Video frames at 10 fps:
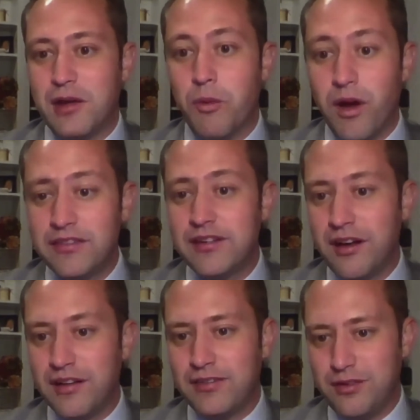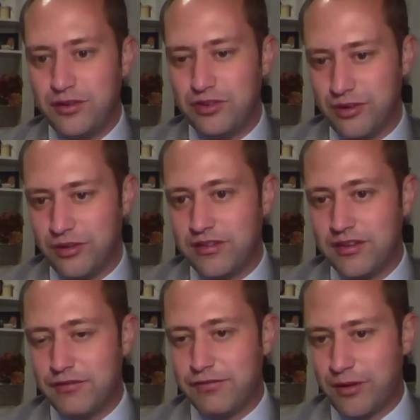it was constitutional
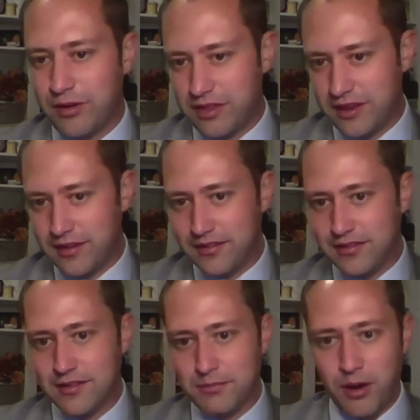to defer these